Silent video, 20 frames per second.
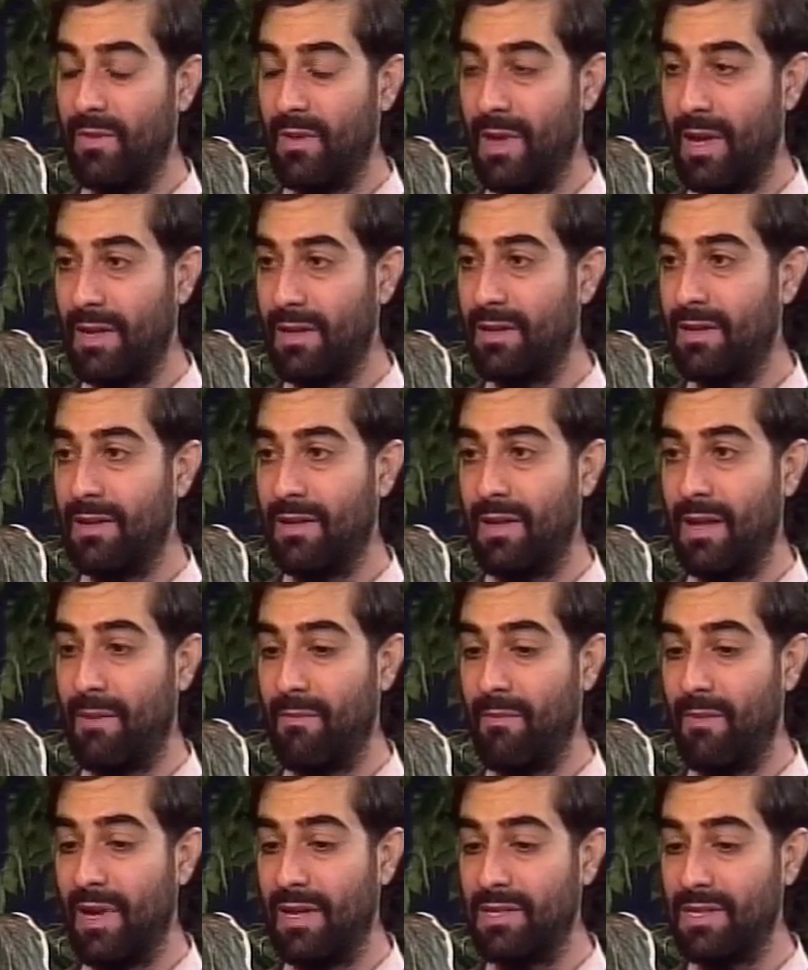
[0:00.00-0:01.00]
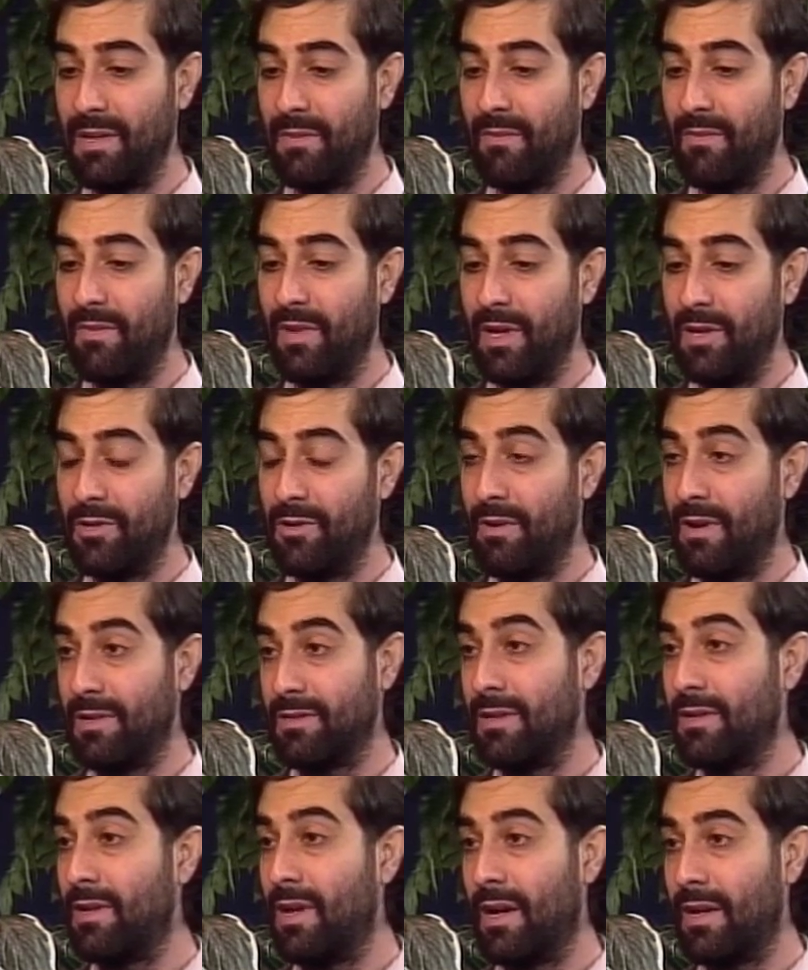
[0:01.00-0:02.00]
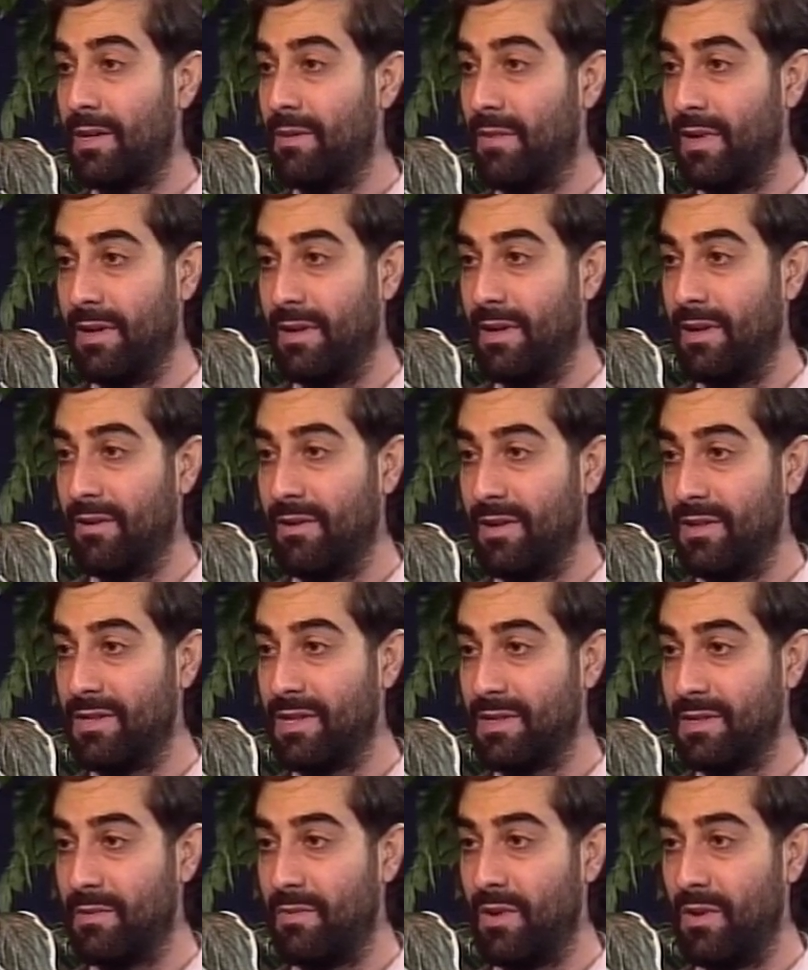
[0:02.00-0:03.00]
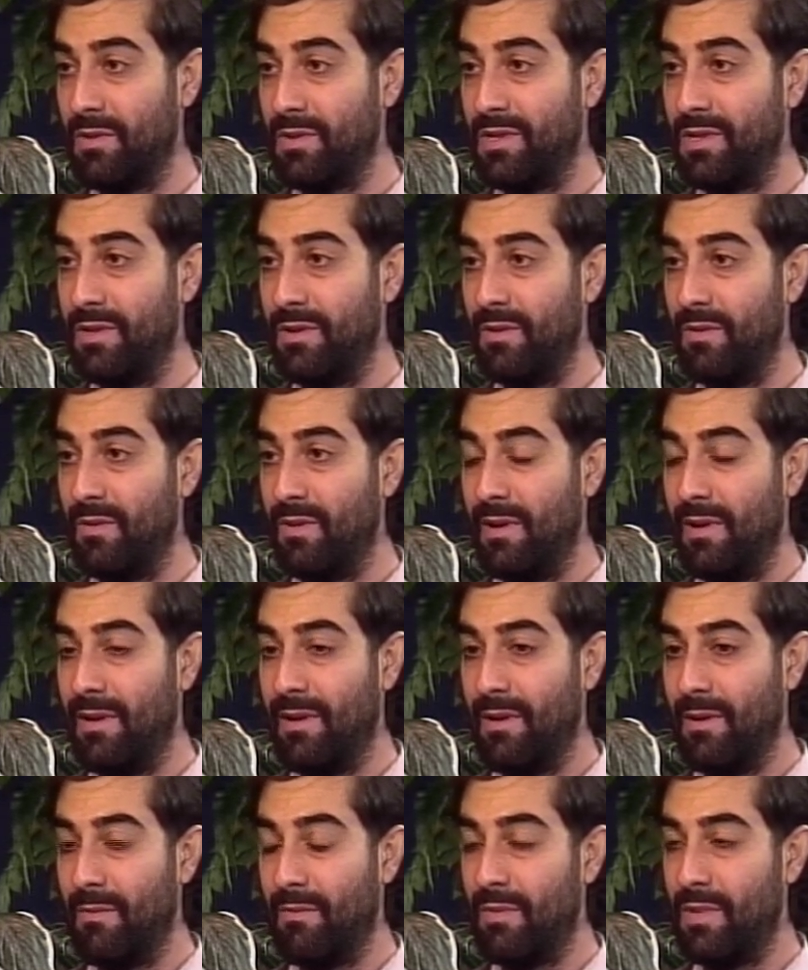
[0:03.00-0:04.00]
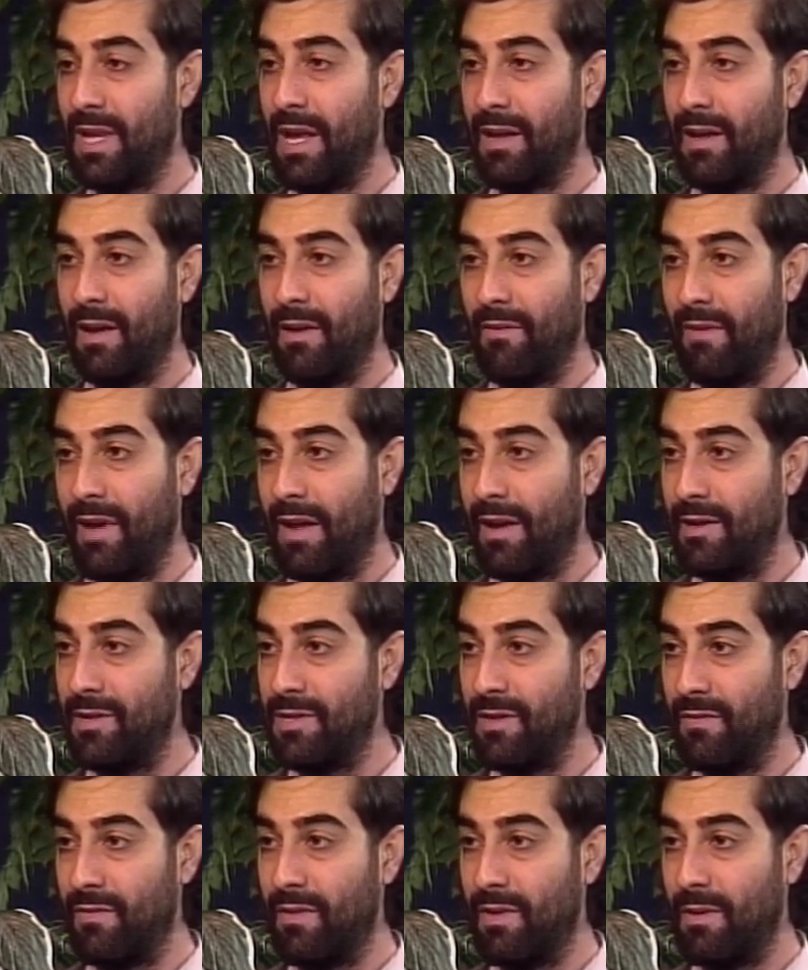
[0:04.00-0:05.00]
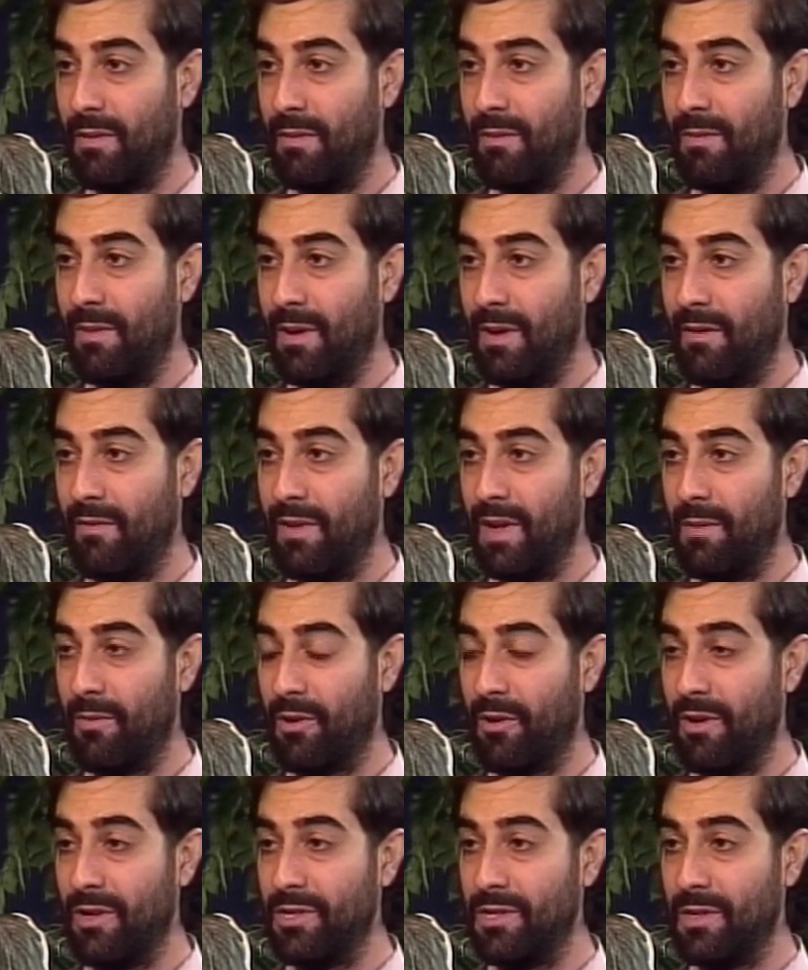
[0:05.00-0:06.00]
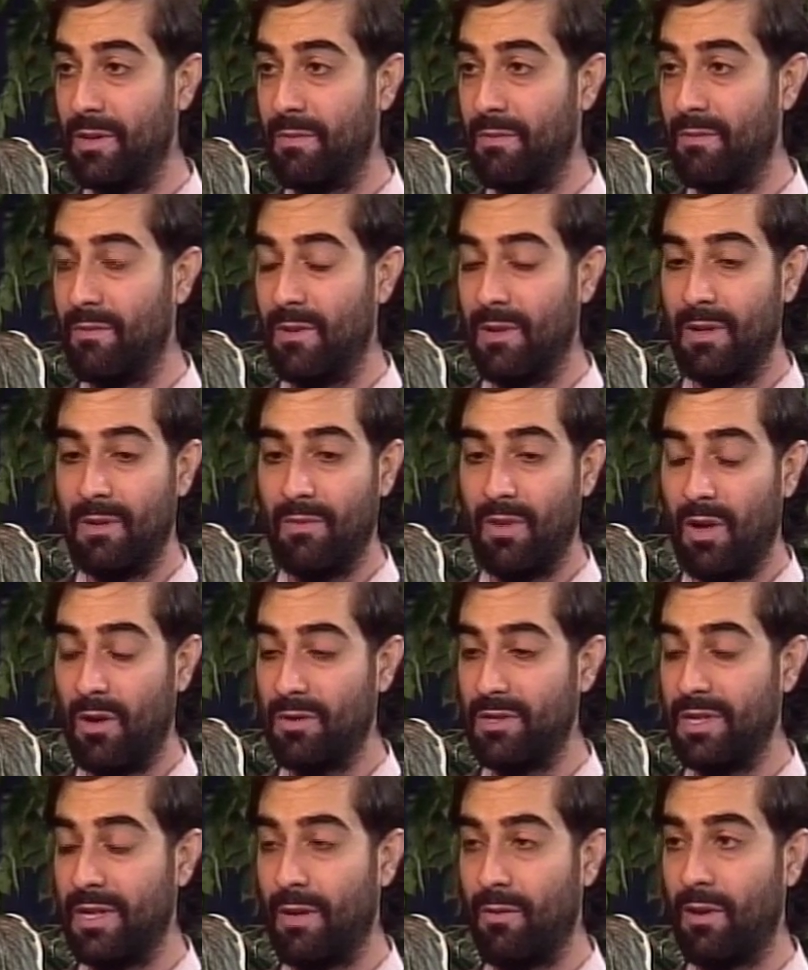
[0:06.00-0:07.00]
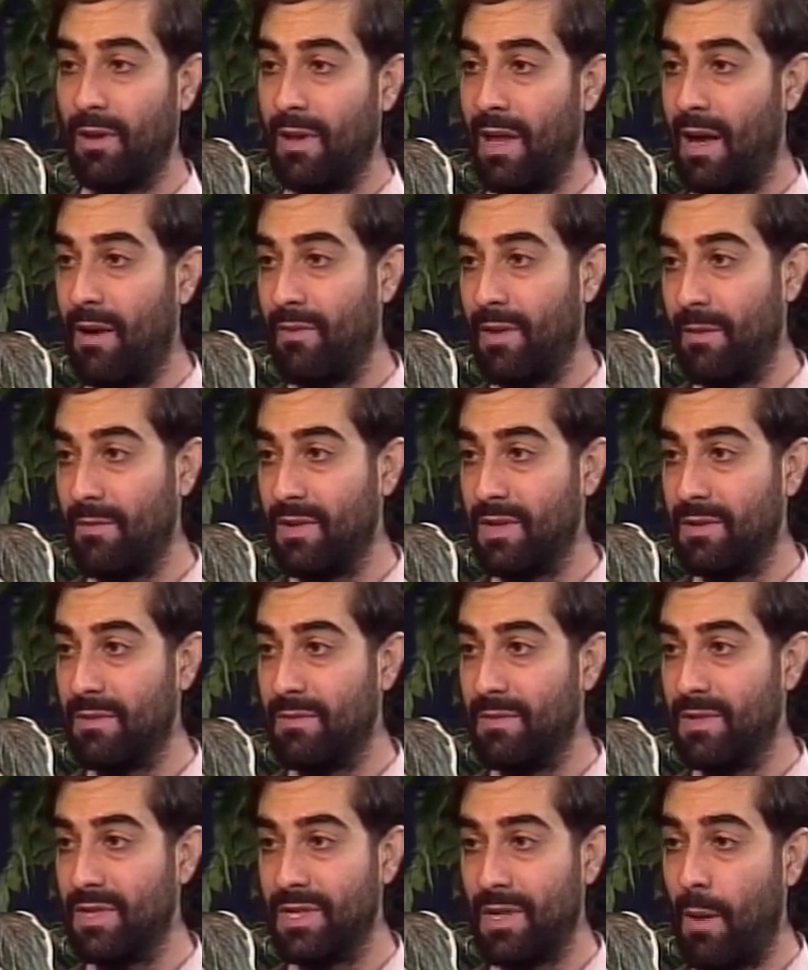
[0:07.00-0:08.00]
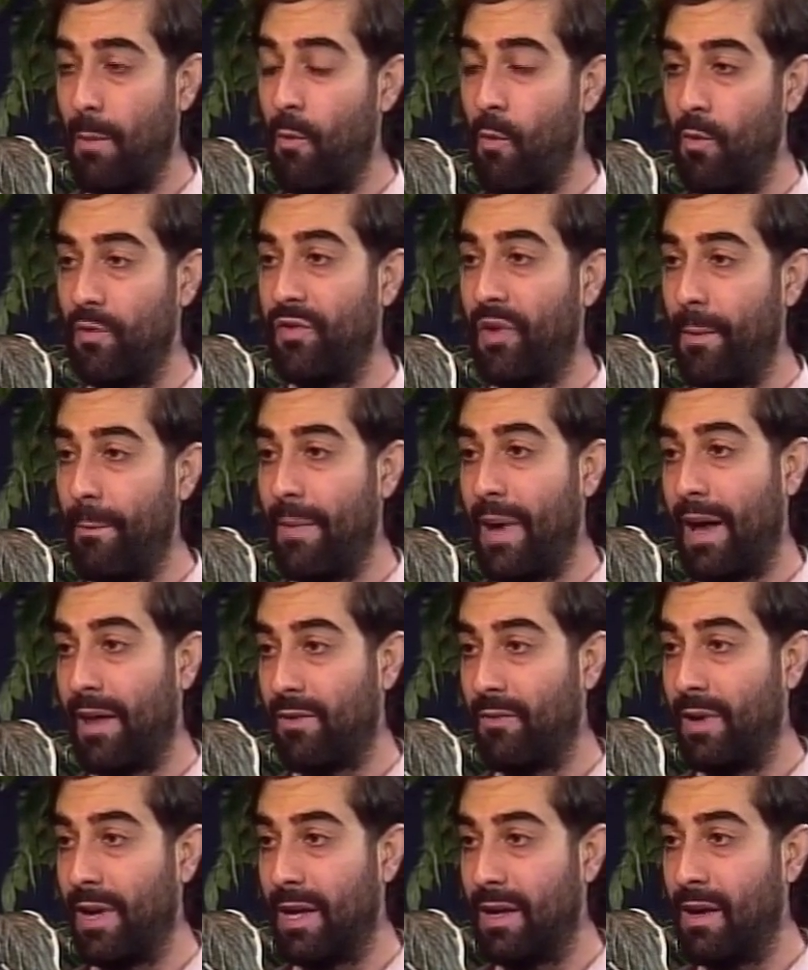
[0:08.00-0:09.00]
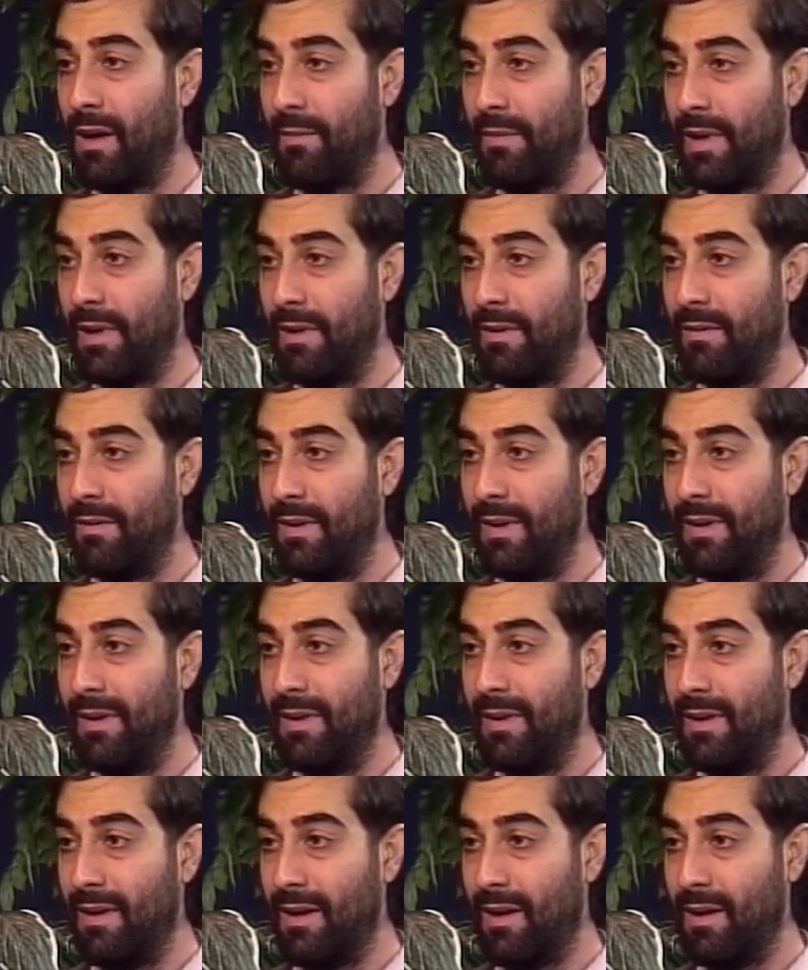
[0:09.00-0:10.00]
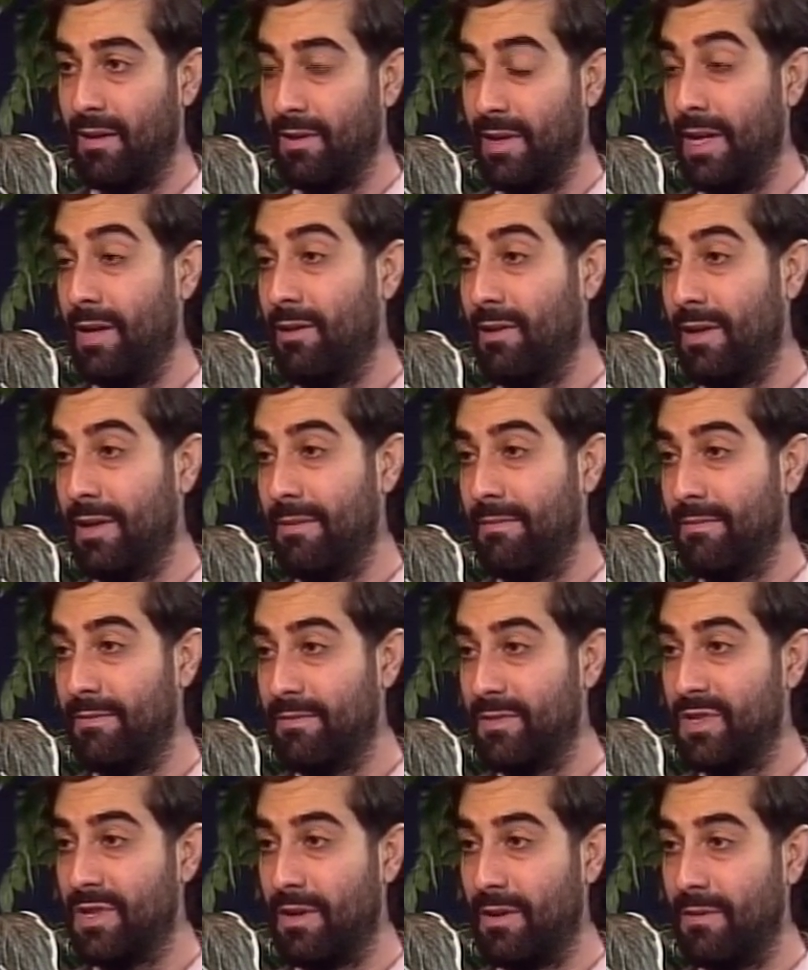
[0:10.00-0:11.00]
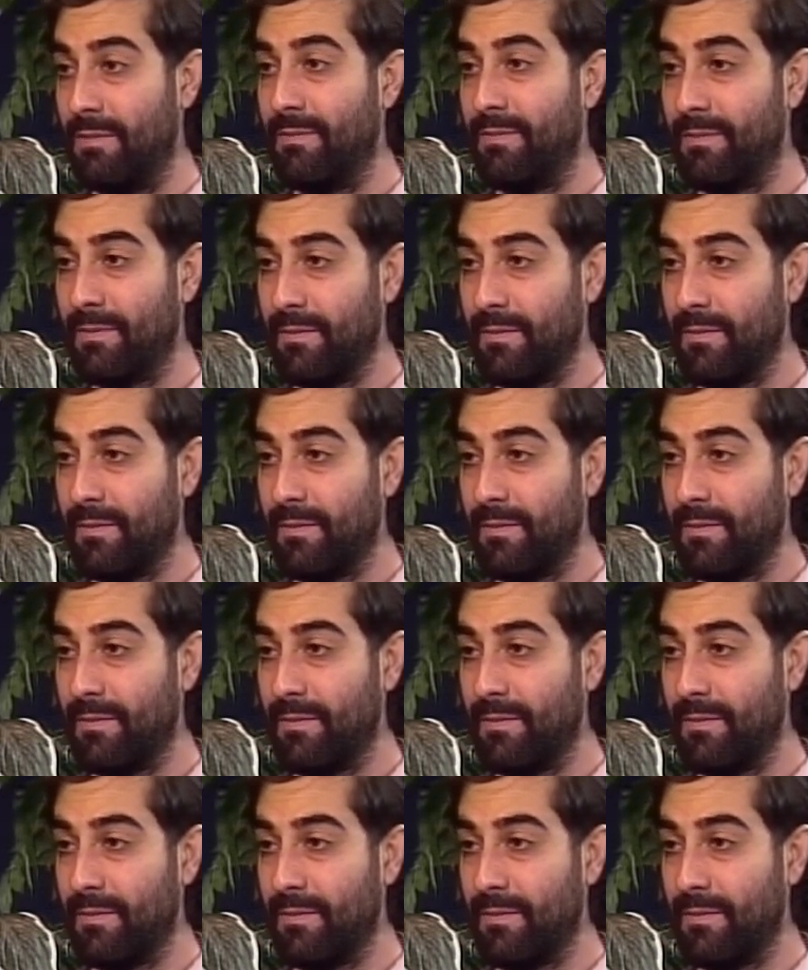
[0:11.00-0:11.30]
that makes them enter as undocumented aliens, as opposed to taking advantage of an immigration policy that would allow them to some pathway to come in legally. So,